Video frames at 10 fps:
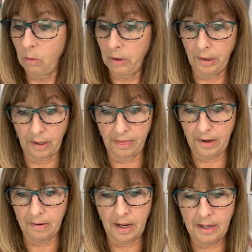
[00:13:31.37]
Oh, look,
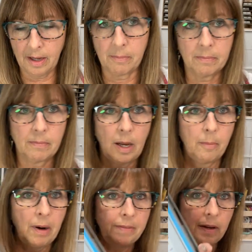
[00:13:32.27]
there I am.
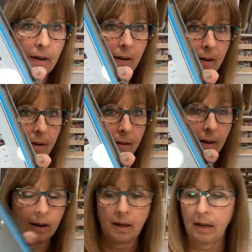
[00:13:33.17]
I'm right there.
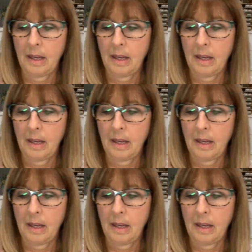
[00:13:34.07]
Yeah.